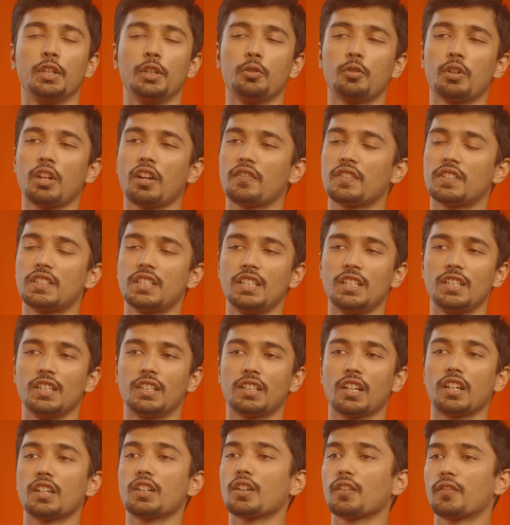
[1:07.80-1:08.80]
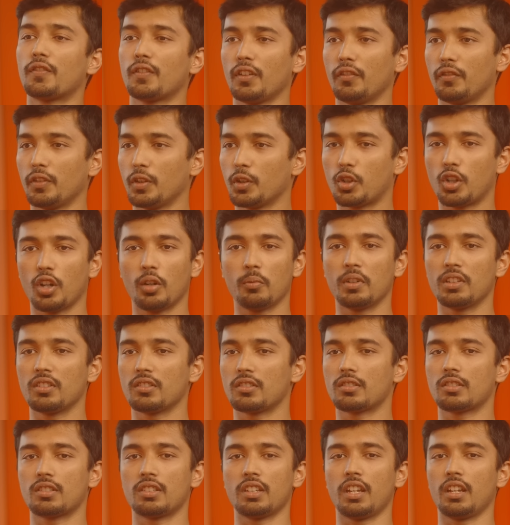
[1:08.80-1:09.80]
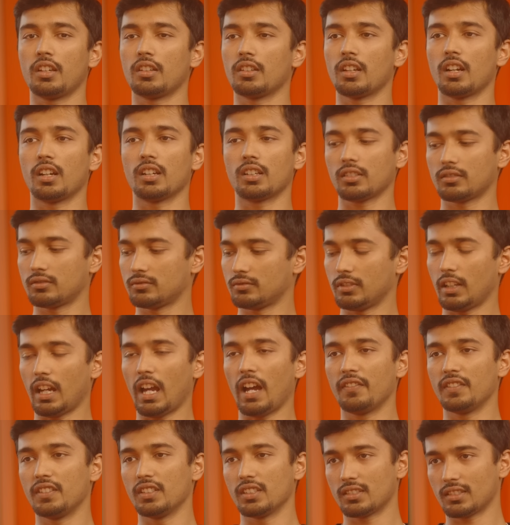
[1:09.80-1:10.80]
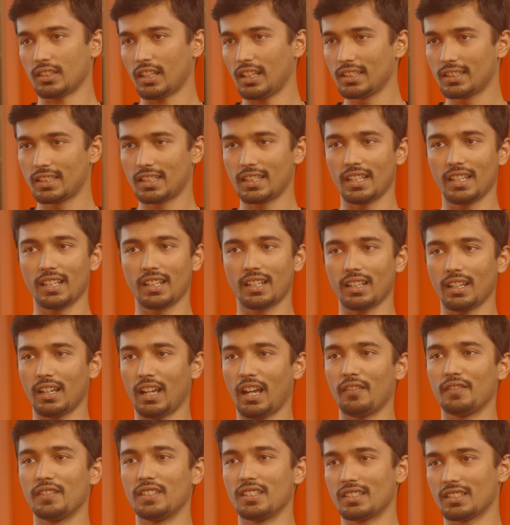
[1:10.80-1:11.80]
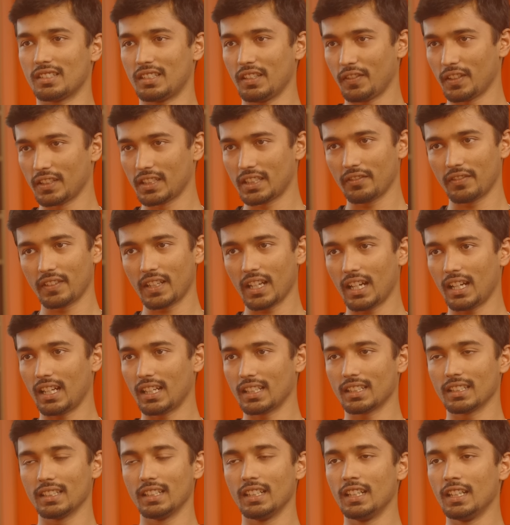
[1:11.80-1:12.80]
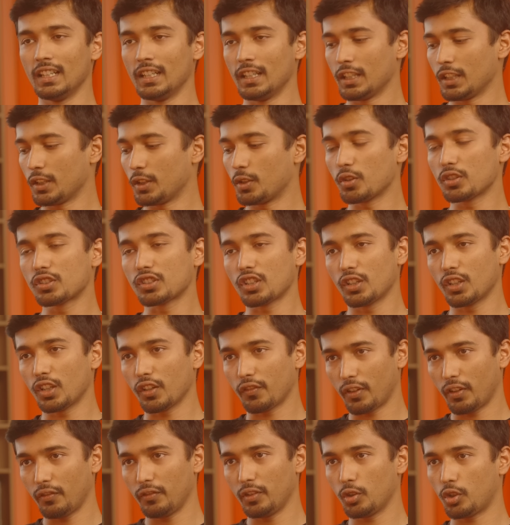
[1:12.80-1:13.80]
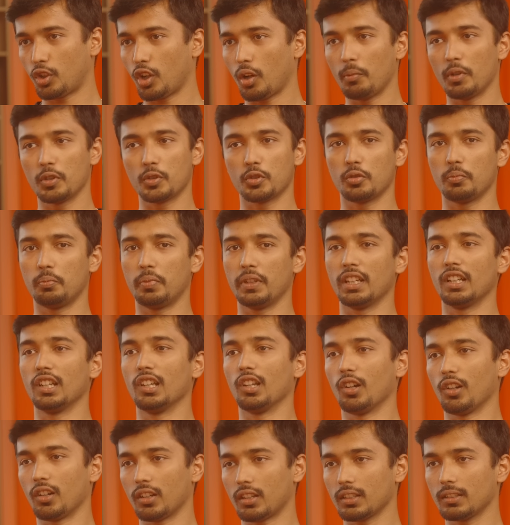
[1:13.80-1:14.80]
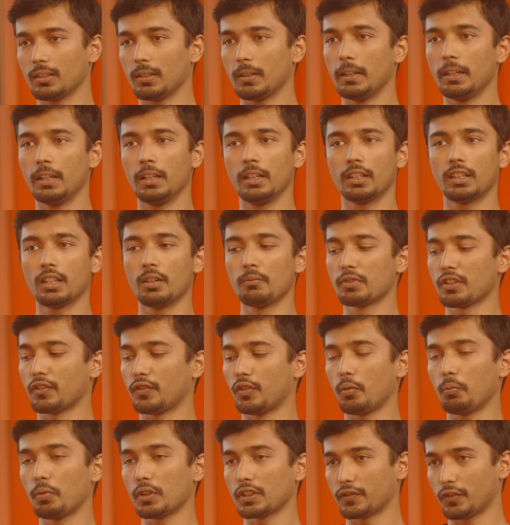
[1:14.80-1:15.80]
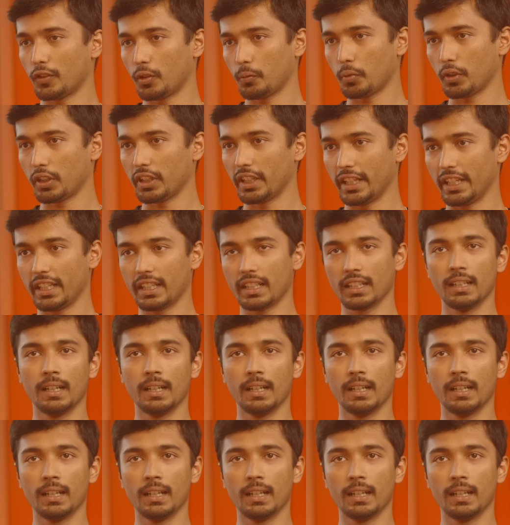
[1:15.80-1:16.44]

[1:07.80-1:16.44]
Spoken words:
would have seen ton of review comments saying that I have this null check, I have this defensive guard. Those kind of review comments would be a lot. In terms of Opus 4.8,